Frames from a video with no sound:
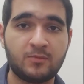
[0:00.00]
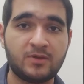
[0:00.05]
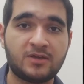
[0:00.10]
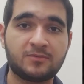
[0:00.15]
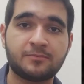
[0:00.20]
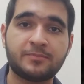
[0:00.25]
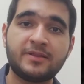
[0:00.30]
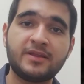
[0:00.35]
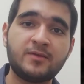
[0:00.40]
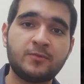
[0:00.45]
we
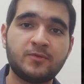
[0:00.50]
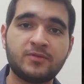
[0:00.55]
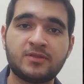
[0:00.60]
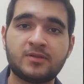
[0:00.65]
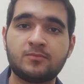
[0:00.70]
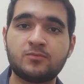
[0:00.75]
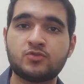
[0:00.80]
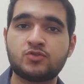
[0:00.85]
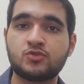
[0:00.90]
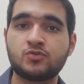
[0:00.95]
can play with
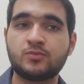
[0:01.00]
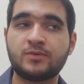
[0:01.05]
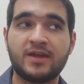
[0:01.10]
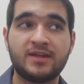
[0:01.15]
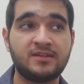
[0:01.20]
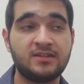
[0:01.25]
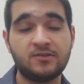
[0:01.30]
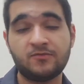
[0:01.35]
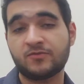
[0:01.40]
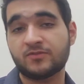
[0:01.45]
them to
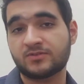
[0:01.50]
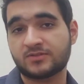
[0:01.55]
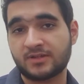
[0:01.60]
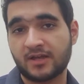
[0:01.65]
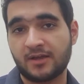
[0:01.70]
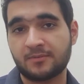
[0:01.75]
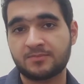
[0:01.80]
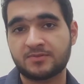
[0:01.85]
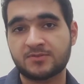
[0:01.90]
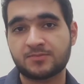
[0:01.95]
get different
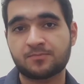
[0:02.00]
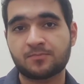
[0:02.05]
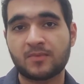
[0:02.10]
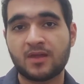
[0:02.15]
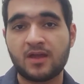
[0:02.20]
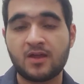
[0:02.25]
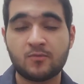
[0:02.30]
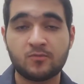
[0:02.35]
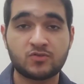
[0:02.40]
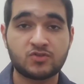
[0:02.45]
types,
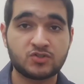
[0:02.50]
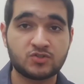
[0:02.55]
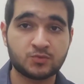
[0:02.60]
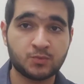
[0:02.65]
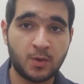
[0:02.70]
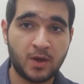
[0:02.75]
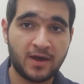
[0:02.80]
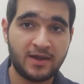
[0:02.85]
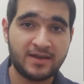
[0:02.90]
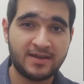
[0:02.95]
which is
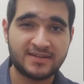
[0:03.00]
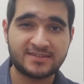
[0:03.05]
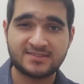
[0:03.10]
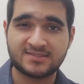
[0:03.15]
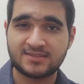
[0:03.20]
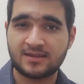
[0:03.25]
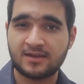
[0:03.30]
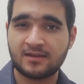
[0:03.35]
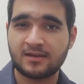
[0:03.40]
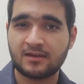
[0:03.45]
why it's
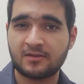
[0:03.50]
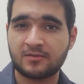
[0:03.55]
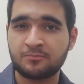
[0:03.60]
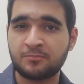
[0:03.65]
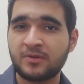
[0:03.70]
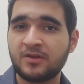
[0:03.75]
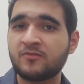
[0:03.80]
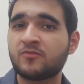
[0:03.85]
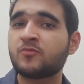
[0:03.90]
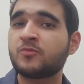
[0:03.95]
a
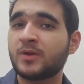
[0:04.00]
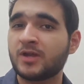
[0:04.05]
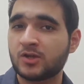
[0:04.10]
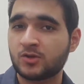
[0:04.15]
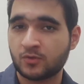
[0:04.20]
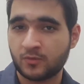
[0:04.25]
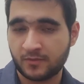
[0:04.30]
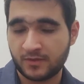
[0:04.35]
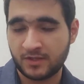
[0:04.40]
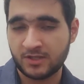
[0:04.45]
bit of a
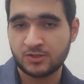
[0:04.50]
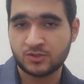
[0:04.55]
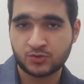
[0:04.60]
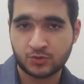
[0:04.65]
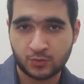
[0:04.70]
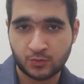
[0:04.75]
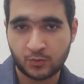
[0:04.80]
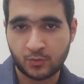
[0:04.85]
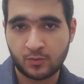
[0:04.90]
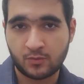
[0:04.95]
breakthrough in its
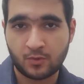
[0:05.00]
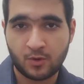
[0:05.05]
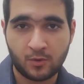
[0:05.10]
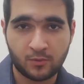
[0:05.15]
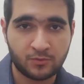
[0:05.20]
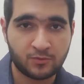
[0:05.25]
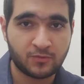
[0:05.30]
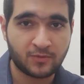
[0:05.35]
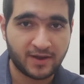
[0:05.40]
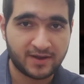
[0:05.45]

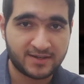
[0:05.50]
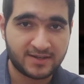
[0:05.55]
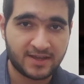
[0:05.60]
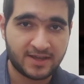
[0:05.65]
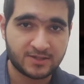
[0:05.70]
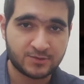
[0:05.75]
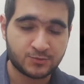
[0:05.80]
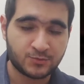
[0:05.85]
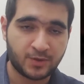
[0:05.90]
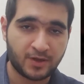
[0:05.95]
own right
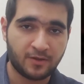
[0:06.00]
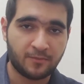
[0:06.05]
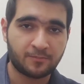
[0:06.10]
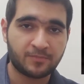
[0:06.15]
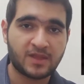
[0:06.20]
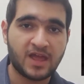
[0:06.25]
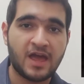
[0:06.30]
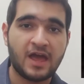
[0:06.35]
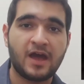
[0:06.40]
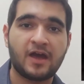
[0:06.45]
as well.
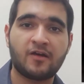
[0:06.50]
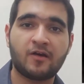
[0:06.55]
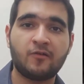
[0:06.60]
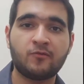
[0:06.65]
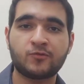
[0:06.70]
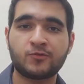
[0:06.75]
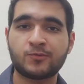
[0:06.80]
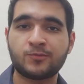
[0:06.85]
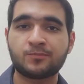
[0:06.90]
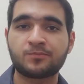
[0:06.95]

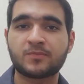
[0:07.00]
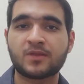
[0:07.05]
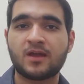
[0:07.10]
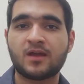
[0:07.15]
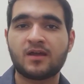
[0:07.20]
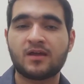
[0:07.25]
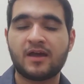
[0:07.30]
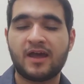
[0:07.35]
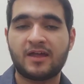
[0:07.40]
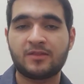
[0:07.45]
However,
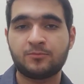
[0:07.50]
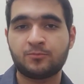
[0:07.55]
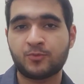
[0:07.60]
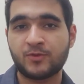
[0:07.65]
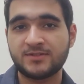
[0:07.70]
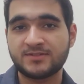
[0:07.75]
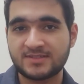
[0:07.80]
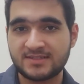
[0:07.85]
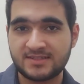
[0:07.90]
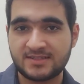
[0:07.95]
at
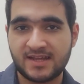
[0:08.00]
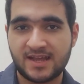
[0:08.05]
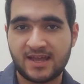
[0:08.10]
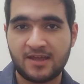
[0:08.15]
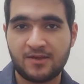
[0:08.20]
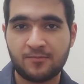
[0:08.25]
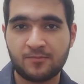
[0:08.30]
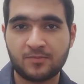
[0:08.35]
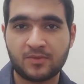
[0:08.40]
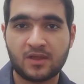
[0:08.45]
present
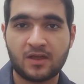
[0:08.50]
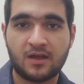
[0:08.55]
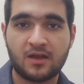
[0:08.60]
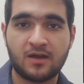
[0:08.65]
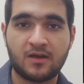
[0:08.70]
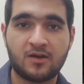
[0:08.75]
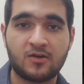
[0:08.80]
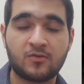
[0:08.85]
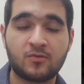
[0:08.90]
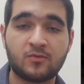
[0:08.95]
day,
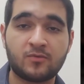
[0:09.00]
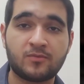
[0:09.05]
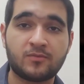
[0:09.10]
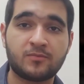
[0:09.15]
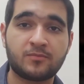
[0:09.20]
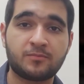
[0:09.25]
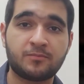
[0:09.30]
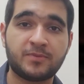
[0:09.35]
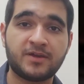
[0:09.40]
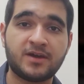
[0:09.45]

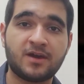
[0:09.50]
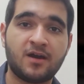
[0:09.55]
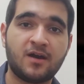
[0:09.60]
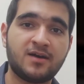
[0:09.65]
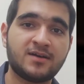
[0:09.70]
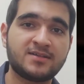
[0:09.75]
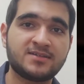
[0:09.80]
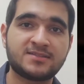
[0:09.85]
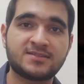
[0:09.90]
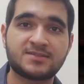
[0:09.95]

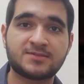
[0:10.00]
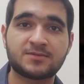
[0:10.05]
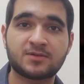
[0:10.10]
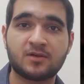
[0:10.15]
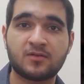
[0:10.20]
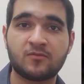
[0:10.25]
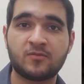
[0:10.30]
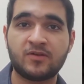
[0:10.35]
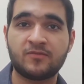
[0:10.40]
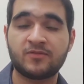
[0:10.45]
because
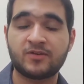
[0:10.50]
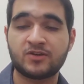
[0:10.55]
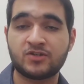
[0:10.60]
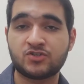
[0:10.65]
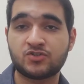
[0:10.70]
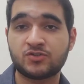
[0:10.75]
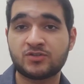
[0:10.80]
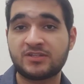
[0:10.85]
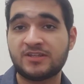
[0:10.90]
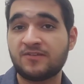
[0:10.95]
we've
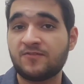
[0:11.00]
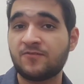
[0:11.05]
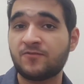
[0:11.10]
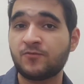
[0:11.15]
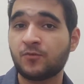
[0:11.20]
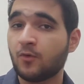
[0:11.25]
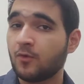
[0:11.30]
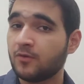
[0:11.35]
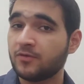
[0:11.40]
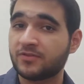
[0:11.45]
entered the
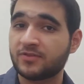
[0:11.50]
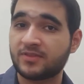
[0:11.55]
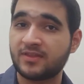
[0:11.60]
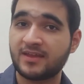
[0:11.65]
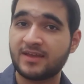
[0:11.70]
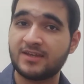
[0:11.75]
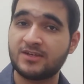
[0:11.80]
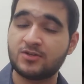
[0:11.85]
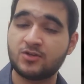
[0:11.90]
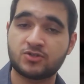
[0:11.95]
fourth
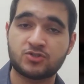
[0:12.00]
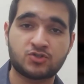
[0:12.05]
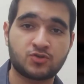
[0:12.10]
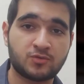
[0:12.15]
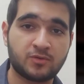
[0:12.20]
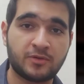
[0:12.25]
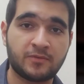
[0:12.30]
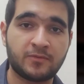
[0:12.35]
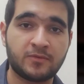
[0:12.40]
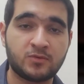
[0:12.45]

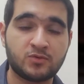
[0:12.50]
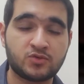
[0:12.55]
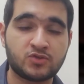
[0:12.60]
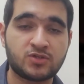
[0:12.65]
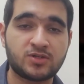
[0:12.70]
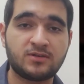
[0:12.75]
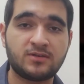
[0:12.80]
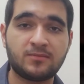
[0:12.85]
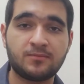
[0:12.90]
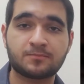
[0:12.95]
industrial
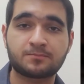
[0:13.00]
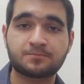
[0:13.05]
revolution,